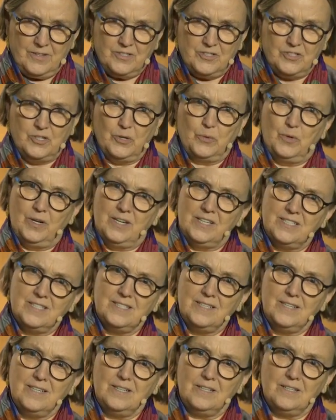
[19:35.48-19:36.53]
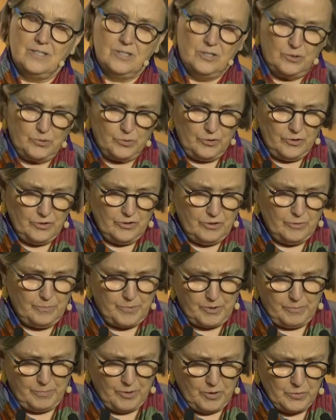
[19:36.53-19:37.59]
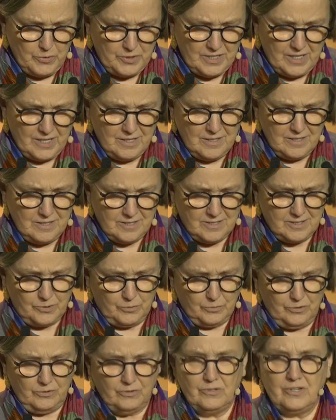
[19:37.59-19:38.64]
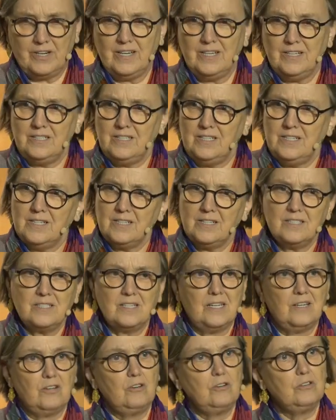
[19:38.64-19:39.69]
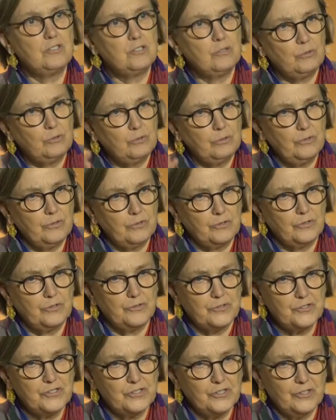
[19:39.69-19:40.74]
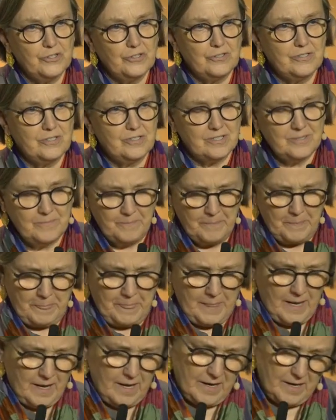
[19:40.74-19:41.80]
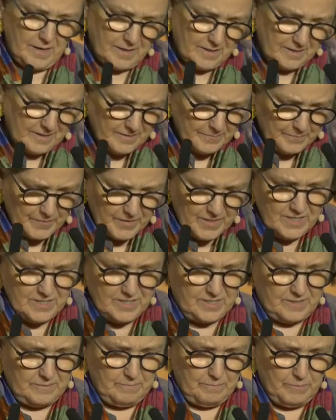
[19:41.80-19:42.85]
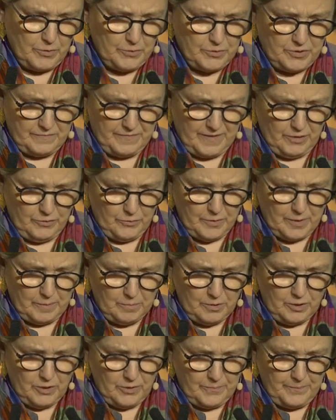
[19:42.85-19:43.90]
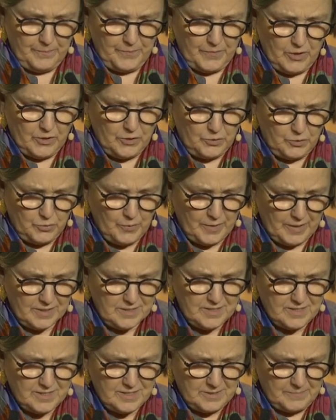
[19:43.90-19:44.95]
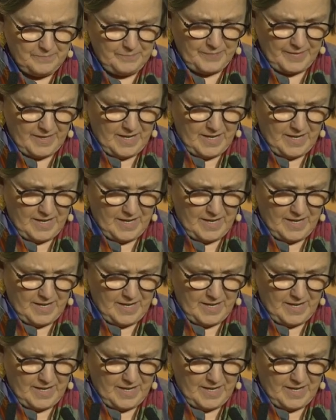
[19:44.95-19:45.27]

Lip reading: So listening to your proposals, to your ideas, and also to your concerns is most valuable to us,